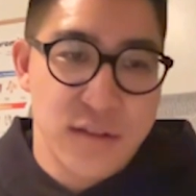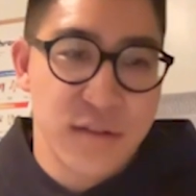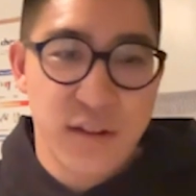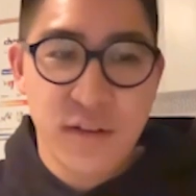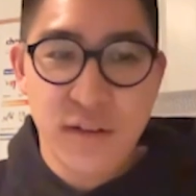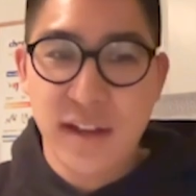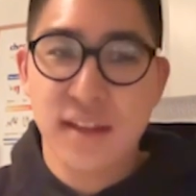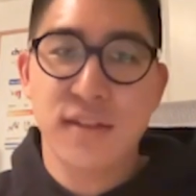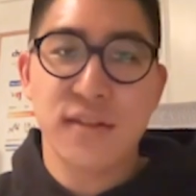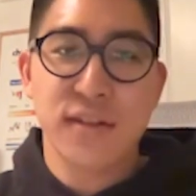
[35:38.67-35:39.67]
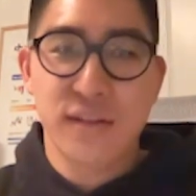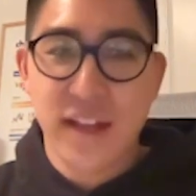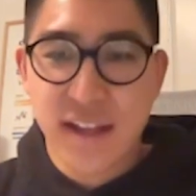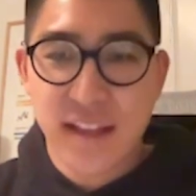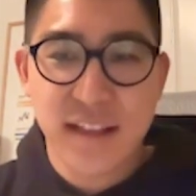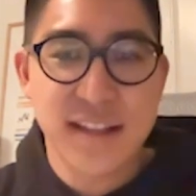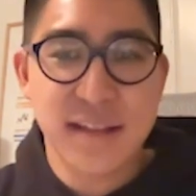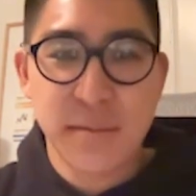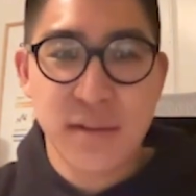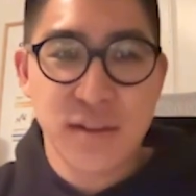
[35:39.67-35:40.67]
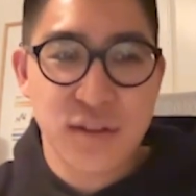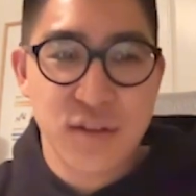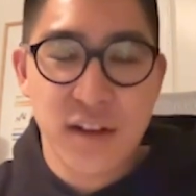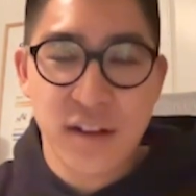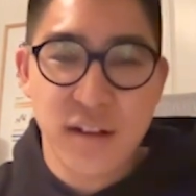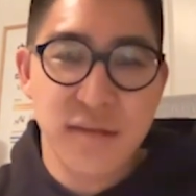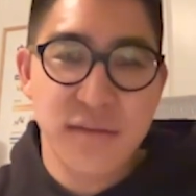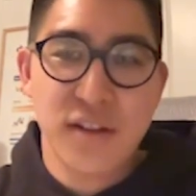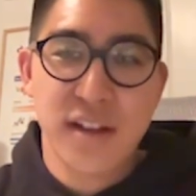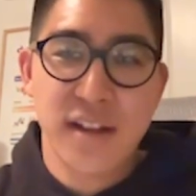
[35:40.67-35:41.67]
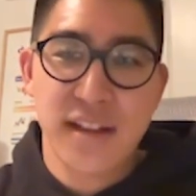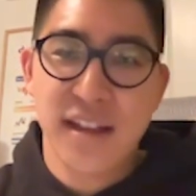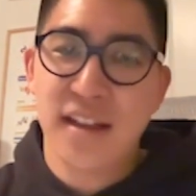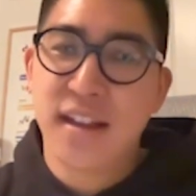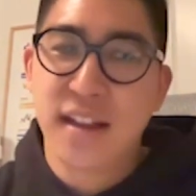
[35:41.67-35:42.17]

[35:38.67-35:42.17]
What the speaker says: who are going through like the similar struggle of trying to like